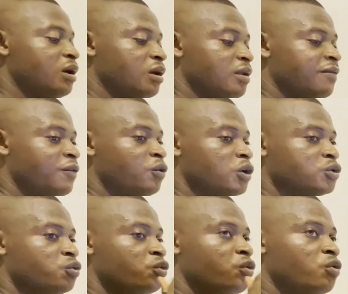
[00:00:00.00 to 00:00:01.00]
the fetus
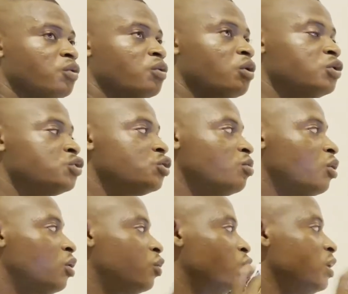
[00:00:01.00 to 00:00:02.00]
will consume
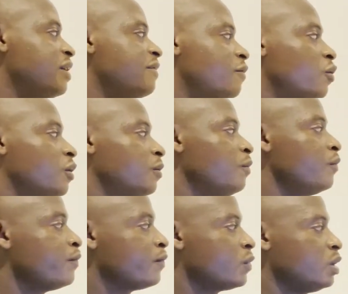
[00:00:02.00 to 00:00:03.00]
or will live on
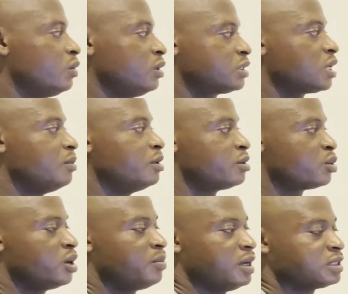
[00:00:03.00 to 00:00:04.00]
is coming through
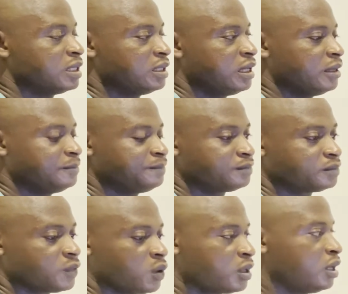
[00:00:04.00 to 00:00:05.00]
the placenta.
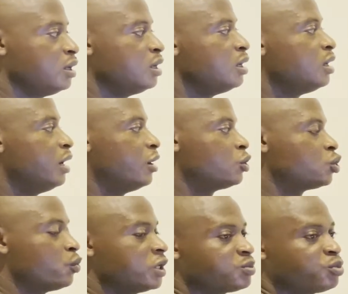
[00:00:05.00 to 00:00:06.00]
Okay, and also
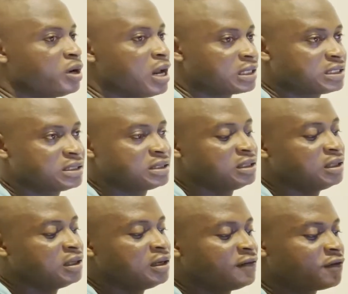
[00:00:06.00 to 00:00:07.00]
waste products
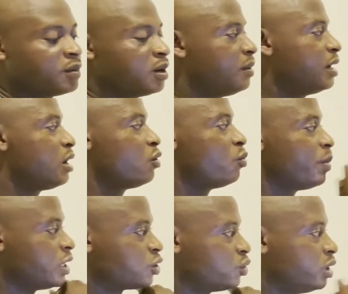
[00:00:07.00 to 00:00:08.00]
from the mother will
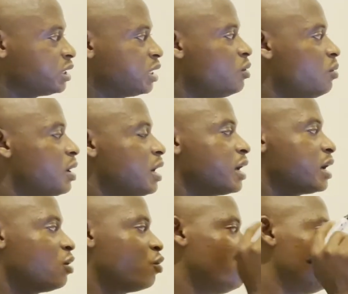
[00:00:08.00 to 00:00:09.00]
pass through the same
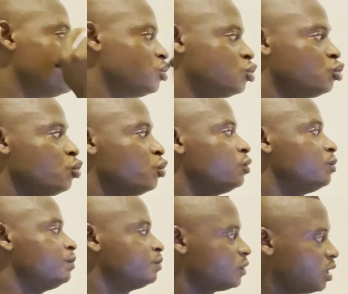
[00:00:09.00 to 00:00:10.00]
umbilical cord to
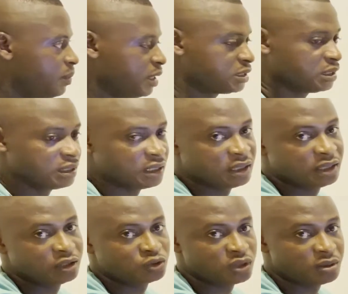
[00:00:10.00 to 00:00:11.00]
the placenta and
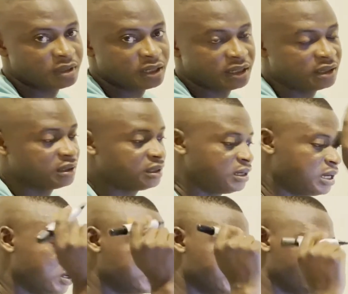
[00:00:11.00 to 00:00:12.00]
then to the mother and then
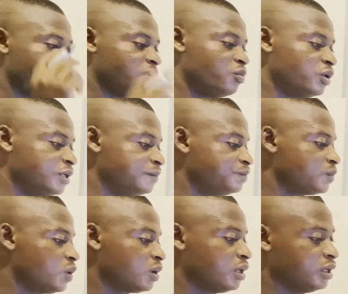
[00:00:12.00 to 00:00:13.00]
outside of the body.
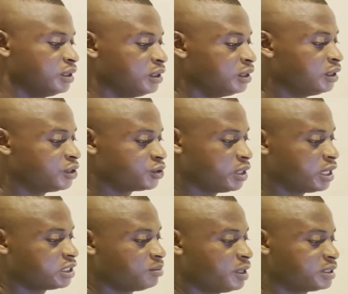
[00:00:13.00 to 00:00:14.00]
Okay, so that
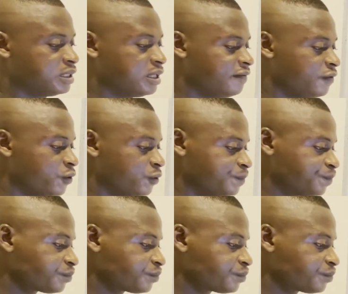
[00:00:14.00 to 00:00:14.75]
is the placenta for you.